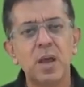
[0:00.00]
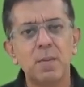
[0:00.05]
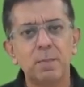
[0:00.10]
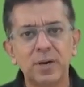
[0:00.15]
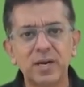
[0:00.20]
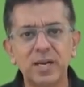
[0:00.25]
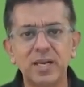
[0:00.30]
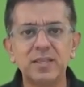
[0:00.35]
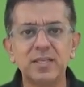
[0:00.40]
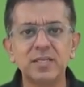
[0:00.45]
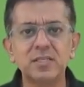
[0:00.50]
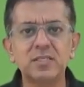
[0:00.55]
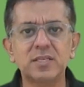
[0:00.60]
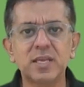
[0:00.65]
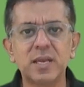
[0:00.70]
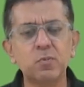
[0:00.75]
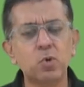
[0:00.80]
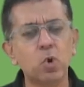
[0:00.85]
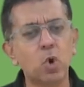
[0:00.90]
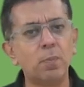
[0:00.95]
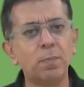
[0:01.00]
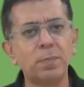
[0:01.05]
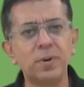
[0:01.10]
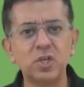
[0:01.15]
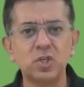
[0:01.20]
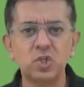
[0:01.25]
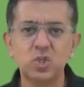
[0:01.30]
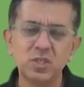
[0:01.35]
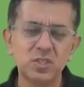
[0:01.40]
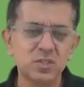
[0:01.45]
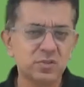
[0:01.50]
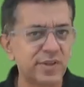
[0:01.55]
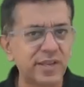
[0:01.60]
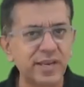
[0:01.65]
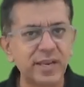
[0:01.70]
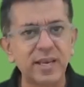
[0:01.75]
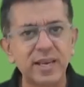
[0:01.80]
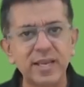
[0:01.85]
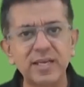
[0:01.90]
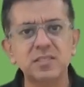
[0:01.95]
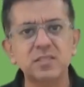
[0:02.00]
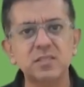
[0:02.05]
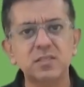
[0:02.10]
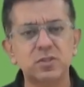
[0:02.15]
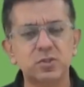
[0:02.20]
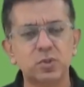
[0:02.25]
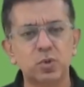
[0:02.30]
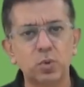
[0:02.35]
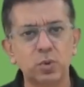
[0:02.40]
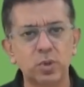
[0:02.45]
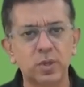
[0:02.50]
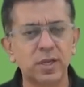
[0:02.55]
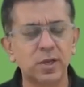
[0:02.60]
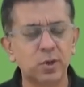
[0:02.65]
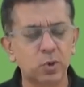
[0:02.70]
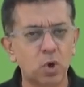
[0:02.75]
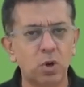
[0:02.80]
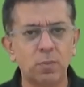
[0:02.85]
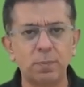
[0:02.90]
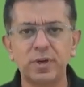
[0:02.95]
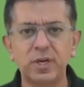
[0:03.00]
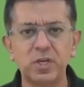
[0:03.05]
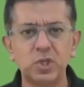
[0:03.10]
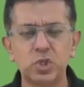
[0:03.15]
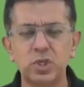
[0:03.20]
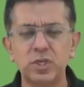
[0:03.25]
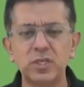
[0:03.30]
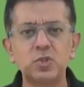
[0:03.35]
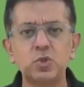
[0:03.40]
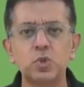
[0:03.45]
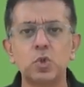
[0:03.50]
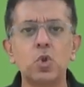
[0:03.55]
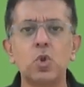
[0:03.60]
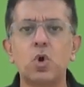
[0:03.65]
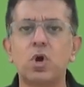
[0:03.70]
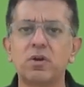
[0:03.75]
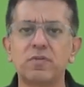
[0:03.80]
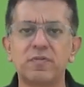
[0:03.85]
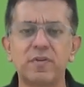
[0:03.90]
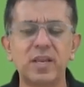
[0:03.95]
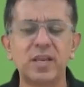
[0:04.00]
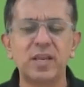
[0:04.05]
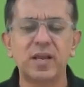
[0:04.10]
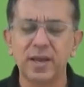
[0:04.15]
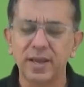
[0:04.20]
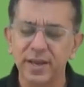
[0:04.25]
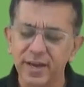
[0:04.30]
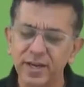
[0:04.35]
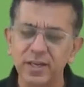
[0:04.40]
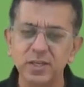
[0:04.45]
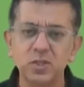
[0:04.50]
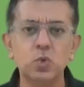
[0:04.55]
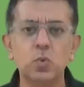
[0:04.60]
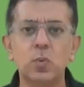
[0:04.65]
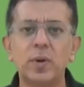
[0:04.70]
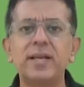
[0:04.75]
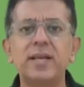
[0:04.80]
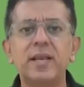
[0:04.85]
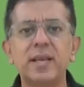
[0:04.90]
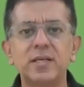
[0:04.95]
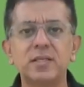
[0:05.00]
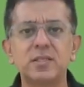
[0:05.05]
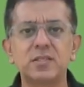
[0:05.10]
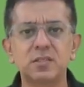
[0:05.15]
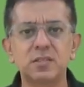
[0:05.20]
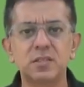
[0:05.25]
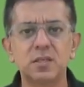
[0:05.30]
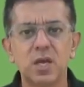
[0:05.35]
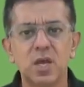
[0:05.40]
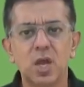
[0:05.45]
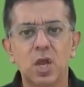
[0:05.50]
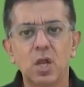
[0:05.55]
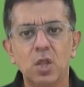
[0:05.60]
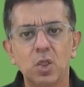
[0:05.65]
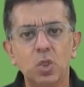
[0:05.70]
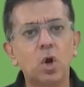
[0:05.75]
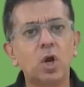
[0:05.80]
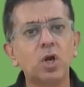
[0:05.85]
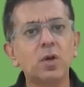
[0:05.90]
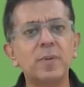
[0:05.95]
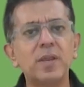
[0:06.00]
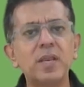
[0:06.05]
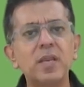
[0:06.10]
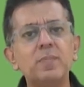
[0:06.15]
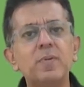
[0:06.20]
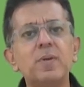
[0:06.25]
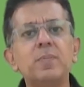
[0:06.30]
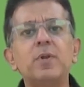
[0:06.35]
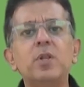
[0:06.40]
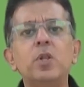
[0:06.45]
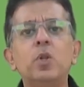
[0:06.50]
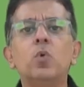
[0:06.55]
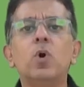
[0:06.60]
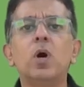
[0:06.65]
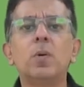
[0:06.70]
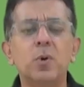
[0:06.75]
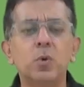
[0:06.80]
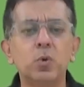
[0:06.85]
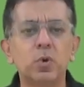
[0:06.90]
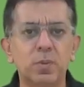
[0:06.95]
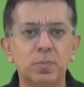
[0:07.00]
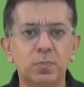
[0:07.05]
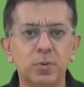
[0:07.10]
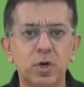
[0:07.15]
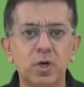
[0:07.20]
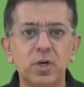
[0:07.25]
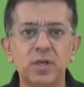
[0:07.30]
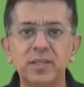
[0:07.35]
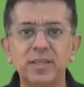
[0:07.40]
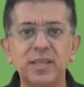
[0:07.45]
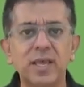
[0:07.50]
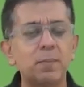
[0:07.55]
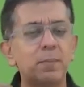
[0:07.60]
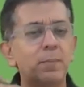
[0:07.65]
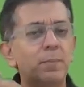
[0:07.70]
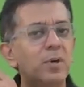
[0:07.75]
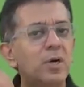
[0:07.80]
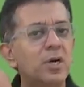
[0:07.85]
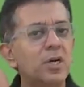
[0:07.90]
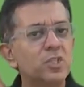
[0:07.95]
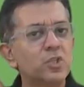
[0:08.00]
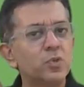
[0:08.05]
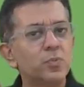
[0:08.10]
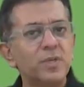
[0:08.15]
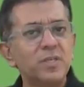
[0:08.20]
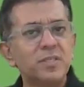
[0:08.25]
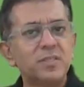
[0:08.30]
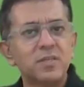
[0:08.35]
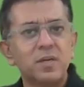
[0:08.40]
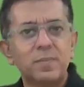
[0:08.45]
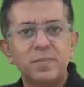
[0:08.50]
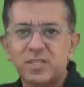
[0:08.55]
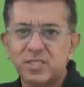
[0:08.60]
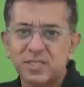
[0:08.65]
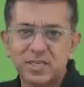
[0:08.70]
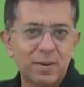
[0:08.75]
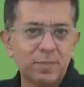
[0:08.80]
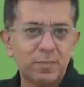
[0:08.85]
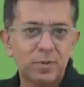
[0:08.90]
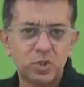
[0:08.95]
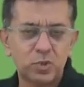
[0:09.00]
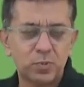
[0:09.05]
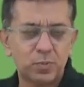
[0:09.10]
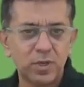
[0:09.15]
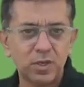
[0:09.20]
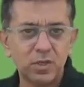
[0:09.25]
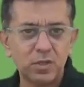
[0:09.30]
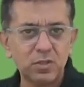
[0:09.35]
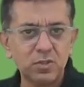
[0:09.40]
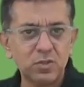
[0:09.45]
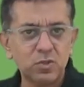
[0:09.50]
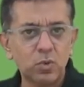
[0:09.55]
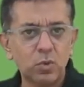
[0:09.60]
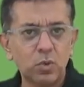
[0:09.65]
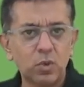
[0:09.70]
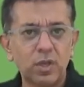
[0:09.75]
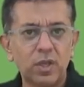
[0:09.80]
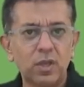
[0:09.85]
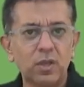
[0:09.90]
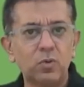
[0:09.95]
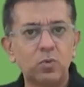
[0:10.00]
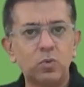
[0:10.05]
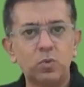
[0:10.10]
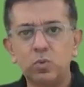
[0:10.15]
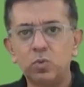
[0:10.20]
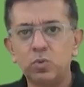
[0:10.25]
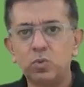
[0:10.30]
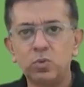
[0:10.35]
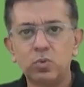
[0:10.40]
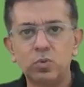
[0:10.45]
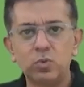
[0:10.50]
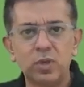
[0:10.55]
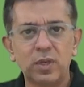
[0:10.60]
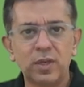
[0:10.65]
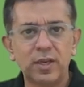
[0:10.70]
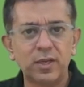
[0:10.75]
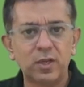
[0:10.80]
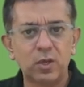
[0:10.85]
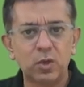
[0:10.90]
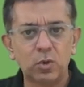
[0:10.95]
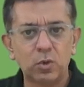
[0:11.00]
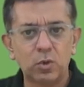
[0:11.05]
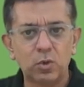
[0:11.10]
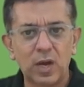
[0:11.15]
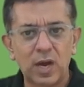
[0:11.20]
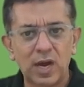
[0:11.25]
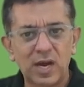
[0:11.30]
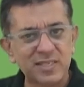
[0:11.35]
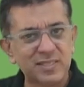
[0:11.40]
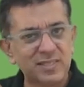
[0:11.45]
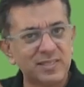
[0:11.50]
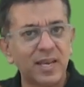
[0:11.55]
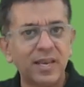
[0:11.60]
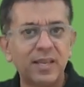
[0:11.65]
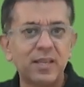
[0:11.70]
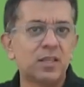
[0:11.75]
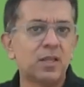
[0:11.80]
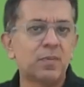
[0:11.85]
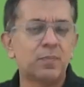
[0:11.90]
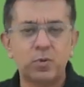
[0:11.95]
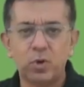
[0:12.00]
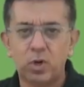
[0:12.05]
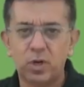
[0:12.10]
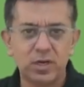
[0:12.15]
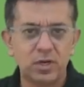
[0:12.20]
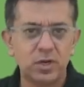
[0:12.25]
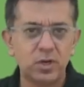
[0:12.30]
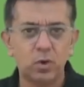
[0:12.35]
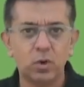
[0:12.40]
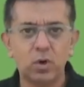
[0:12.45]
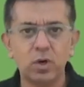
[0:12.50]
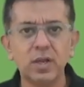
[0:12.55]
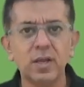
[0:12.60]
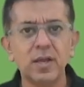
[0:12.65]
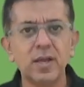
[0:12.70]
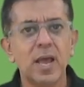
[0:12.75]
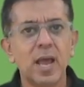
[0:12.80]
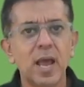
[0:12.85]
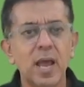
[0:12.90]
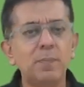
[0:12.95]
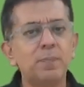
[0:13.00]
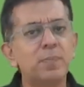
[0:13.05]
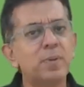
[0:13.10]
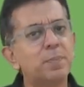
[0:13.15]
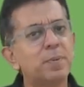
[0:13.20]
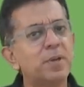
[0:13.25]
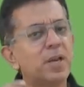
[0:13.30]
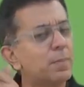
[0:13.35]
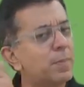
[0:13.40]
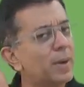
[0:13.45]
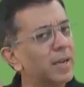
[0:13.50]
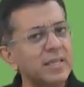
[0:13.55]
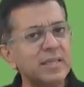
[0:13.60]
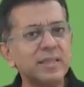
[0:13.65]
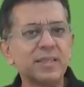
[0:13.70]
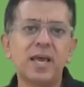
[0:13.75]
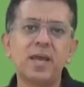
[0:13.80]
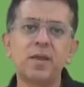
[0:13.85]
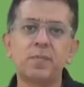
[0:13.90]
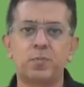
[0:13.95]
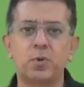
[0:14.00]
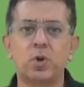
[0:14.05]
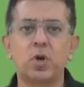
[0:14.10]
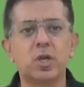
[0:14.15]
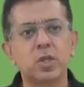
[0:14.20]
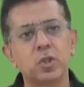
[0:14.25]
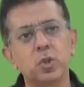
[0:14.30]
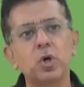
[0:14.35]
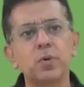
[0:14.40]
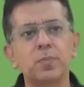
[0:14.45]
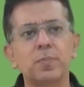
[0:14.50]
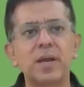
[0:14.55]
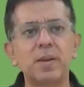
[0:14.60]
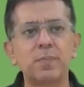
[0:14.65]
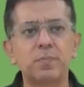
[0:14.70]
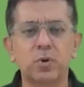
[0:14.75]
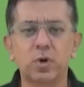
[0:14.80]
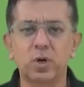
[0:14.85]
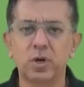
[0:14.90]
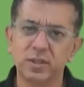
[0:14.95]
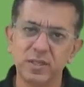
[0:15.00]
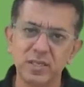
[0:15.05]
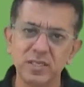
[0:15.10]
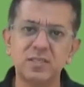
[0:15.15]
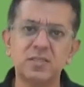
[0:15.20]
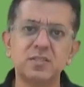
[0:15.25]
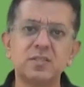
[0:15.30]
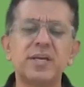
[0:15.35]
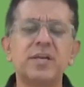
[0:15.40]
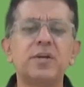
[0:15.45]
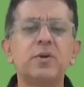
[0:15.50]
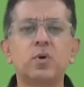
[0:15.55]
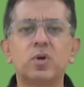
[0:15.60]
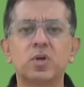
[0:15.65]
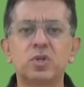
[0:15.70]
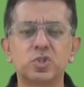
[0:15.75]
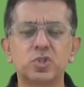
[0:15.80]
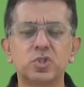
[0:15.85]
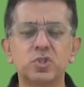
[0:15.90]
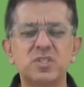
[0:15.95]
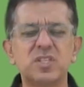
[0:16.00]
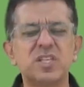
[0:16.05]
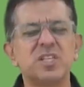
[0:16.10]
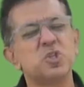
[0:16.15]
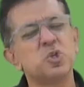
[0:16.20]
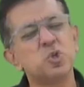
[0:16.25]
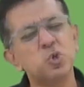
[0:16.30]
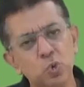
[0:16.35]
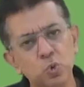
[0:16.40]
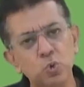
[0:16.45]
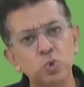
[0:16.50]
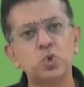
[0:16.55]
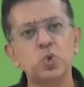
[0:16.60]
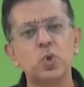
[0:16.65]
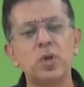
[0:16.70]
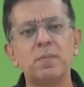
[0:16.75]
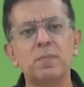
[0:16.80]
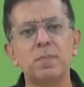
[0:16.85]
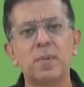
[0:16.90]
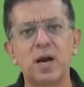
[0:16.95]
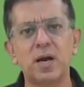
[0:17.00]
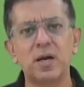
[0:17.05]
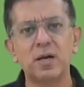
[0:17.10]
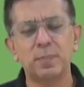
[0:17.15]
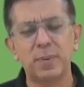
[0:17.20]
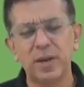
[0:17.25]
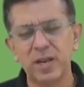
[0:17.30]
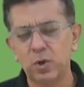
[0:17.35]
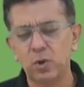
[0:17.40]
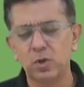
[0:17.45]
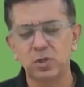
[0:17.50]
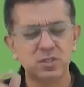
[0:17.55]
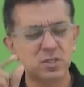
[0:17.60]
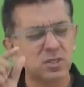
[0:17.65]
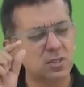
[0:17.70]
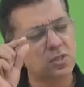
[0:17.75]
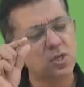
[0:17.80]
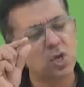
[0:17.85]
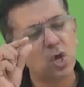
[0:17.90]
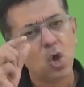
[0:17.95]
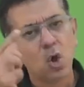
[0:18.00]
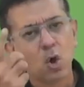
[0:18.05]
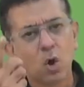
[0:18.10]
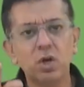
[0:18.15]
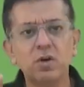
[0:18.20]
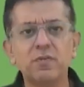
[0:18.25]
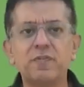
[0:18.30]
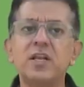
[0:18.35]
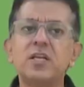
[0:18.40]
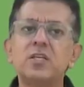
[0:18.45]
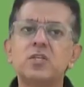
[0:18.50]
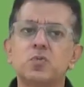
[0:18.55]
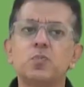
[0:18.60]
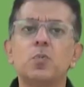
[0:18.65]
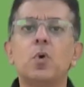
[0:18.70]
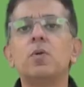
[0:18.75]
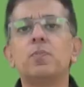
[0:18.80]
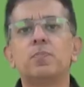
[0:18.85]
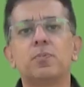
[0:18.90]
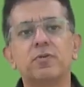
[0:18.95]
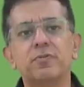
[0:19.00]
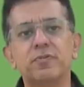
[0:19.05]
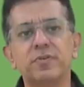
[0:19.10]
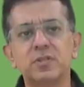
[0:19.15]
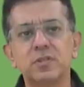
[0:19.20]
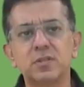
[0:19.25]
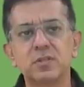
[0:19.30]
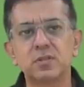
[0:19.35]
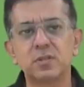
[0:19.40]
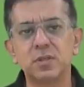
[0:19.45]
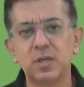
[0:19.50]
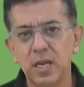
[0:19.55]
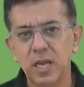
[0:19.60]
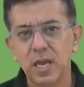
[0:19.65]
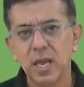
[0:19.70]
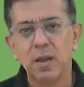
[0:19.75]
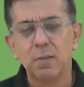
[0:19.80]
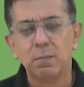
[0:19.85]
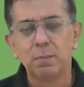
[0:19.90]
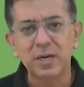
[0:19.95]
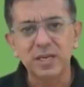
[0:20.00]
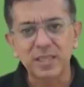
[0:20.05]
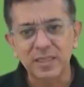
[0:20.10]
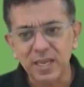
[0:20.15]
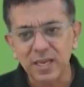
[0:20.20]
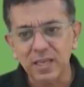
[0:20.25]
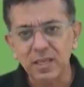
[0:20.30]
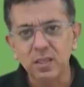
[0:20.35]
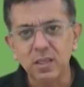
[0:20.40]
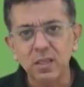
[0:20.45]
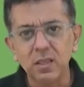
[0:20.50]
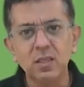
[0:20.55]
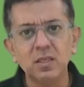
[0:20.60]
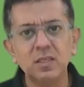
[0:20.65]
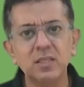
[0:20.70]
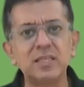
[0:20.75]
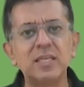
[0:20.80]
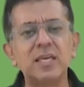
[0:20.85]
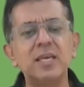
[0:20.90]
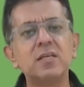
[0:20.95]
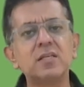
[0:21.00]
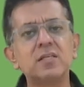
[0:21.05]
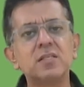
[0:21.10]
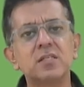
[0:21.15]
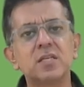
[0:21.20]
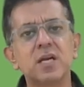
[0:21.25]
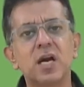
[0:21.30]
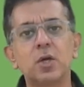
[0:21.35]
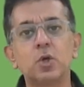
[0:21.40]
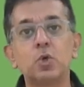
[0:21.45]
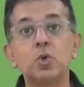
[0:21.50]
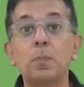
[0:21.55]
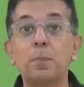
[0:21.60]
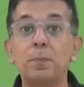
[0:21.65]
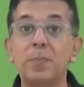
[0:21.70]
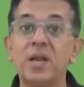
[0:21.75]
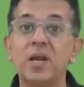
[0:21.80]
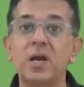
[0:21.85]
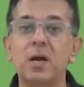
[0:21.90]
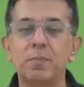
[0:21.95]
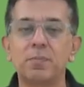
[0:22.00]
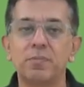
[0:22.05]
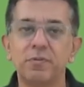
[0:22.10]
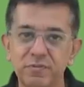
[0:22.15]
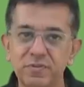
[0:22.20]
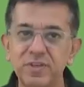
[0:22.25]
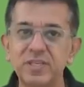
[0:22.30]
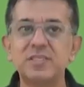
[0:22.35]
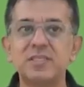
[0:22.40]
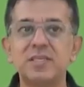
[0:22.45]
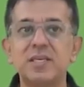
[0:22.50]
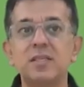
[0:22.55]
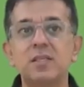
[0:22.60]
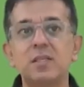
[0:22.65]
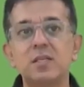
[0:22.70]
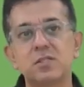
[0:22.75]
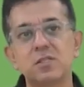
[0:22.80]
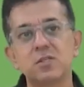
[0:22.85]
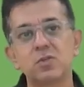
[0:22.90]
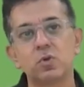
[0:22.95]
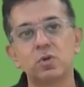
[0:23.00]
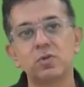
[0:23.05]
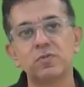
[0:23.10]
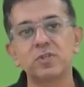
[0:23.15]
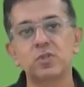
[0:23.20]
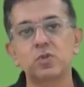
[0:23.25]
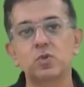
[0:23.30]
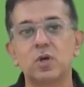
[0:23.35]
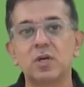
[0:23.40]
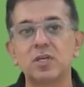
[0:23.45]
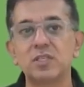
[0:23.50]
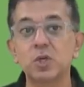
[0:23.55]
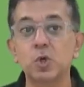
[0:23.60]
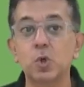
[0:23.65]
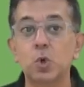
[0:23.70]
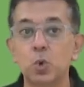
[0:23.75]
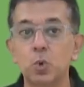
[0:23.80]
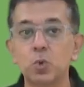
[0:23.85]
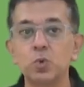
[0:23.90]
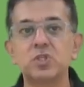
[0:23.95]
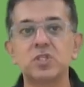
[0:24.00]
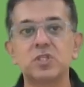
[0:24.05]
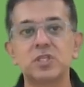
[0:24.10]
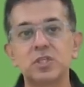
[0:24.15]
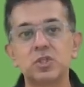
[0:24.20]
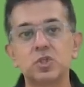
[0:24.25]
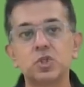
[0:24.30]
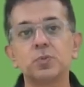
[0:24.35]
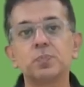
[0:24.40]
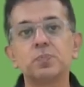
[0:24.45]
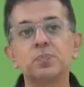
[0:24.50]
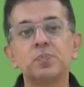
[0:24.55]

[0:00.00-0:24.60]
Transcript: But at this time, competition is very less, okay, competition is not very high, it is quite less. Not many people know about a product. There must be some established players, okay, who, like, you know, are selling the product a lot, and people are buying their product, not my product. This is an introduction stage, usually marked by losses or very small profits. But then things start to pick up. We say this is always called as a growth stage.